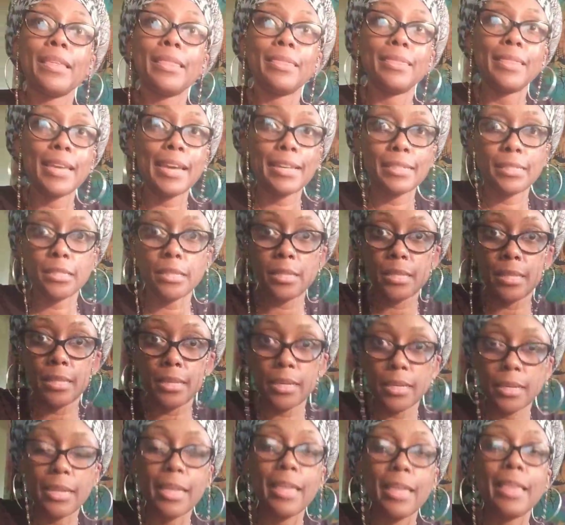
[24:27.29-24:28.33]
That's the
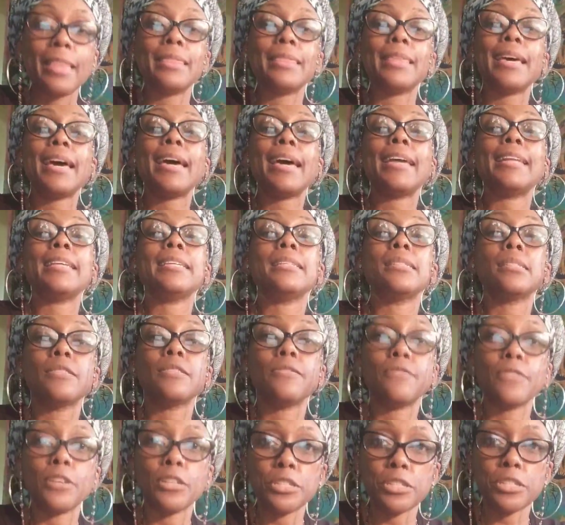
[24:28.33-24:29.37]
thing. That is the
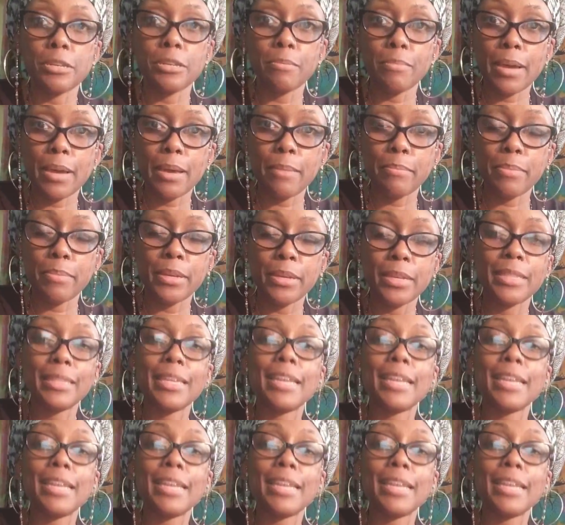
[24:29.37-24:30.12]
function, in my opinion.